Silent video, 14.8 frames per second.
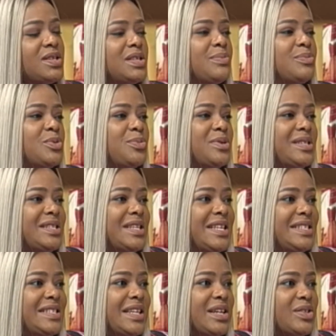seem to be
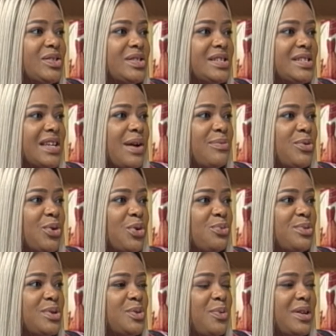eating into the time you
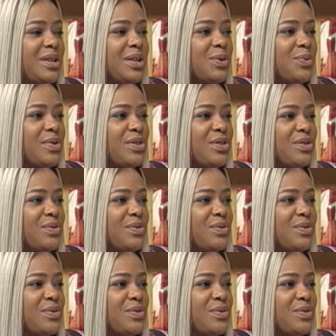could be spending. Absolutely.